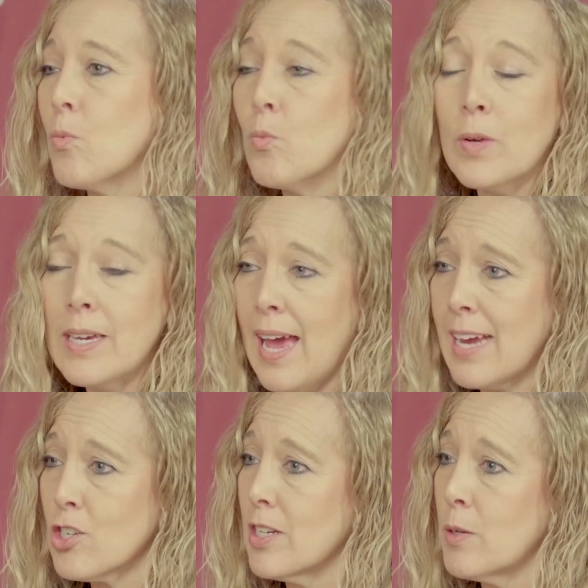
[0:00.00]
We
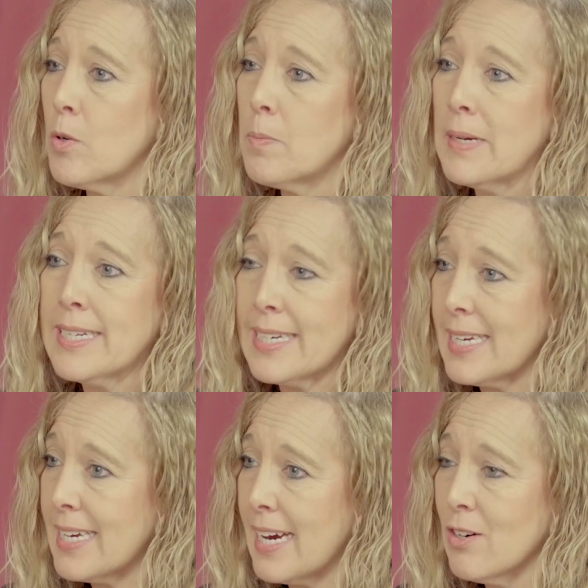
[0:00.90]
actually will be
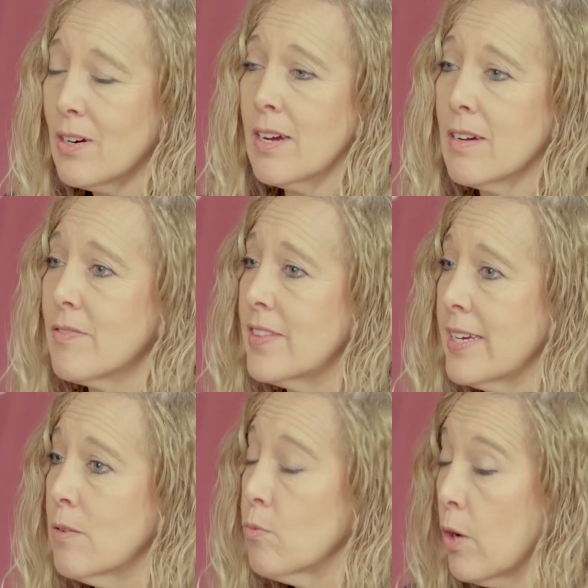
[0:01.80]
taking care of
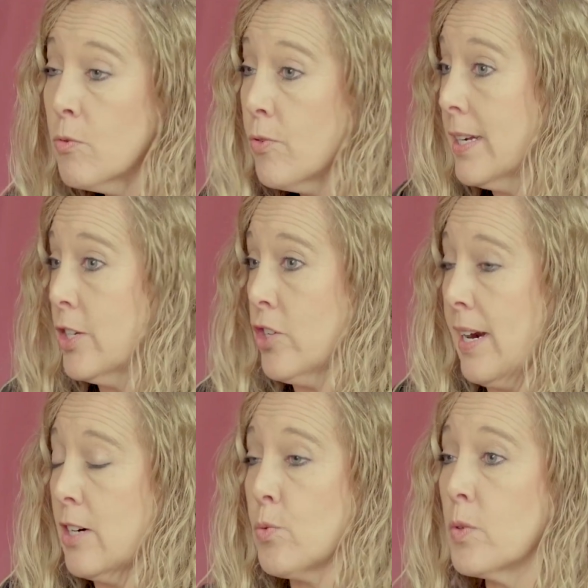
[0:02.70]
the road frontage on
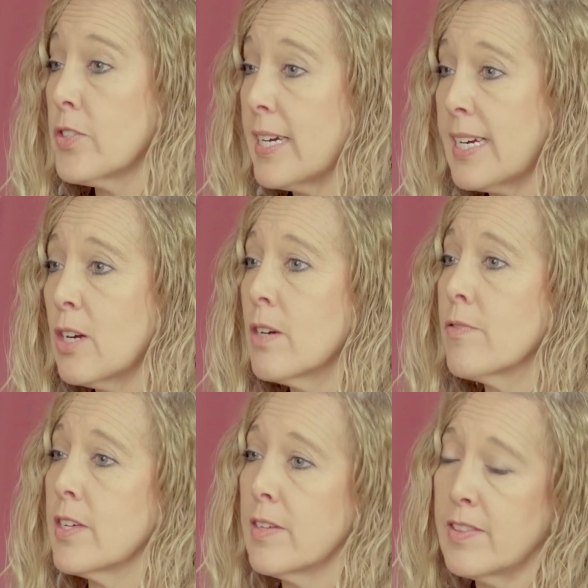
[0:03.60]
ours. We'll take care of
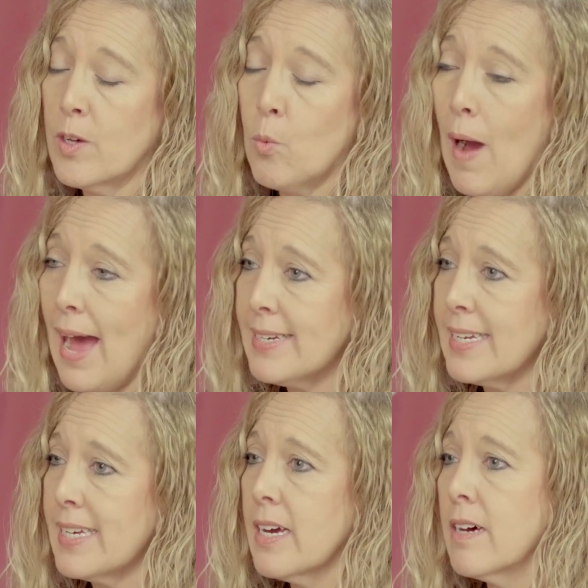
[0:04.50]
the
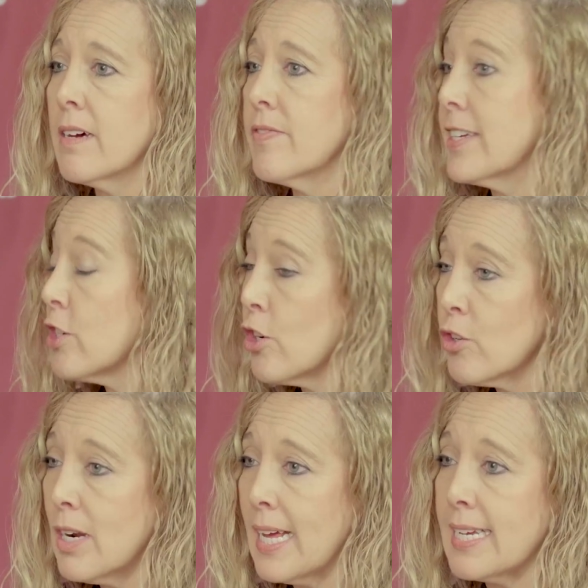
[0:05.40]
widening of the
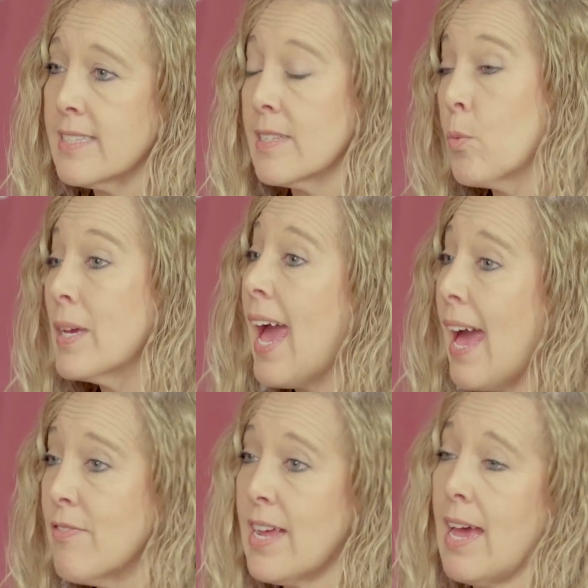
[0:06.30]
turn lanes, that we
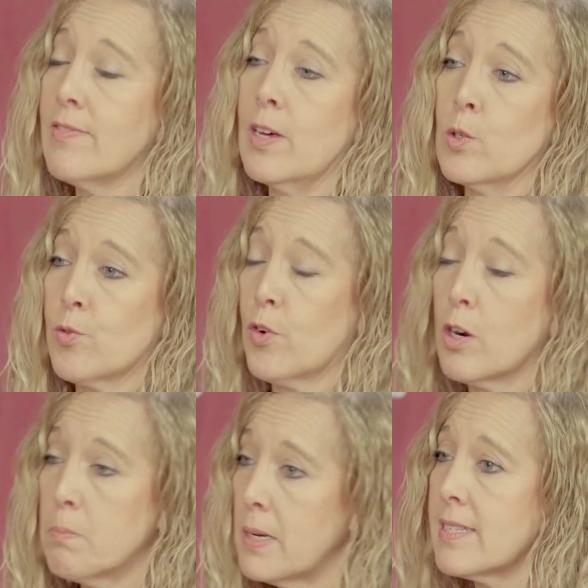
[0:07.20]
have to have those for
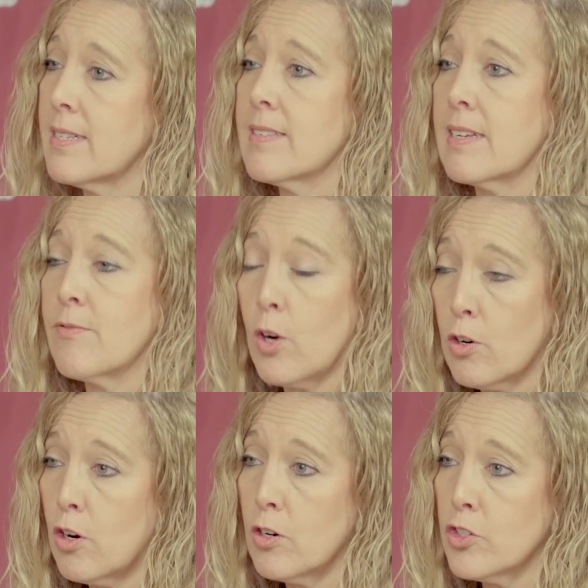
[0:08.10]
our buses and for our
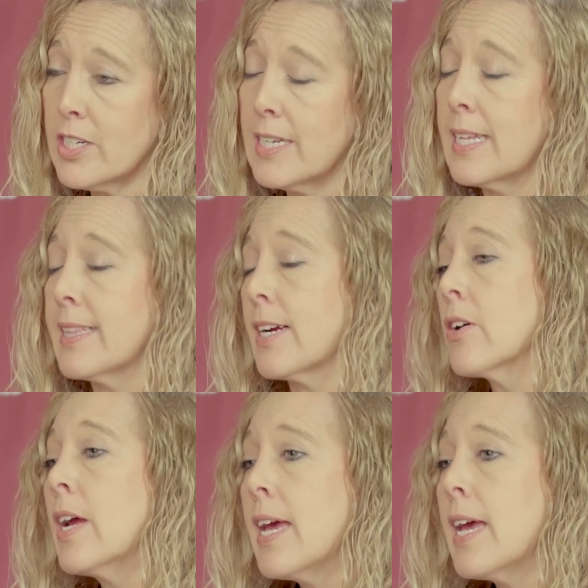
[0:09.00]
cars to get in there.